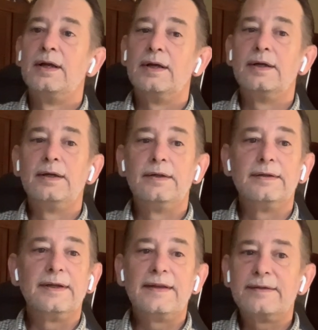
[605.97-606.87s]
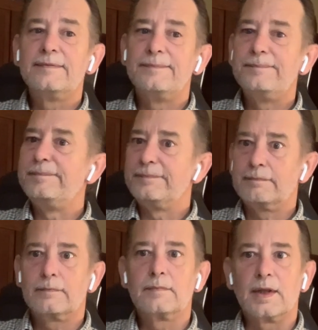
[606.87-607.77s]
And that
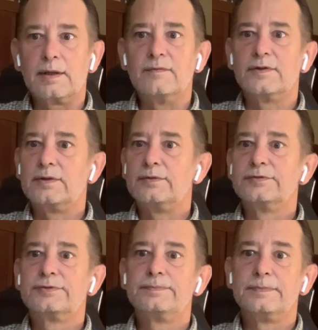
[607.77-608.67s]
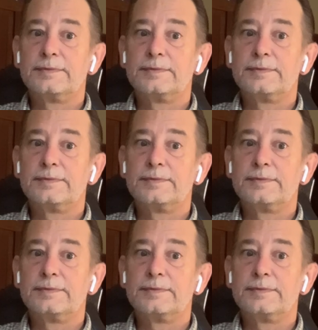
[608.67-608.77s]
involves,